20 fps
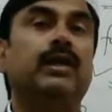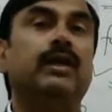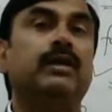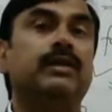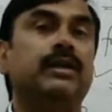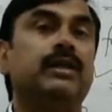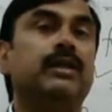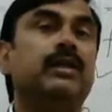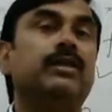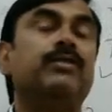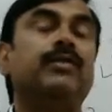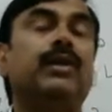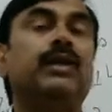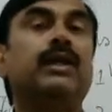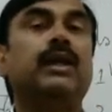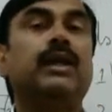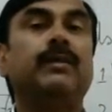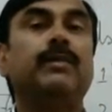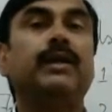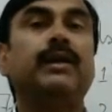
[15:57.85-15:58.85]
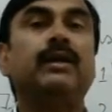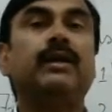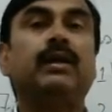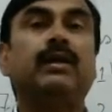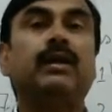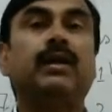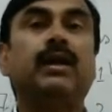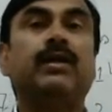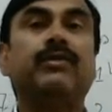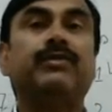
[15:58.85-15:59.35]
Generally what happen,
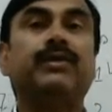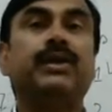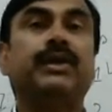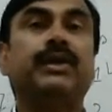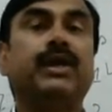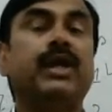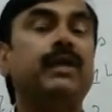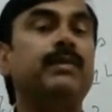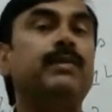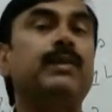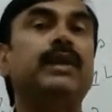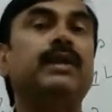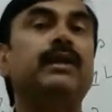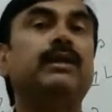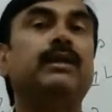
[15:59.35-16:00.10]
after ripening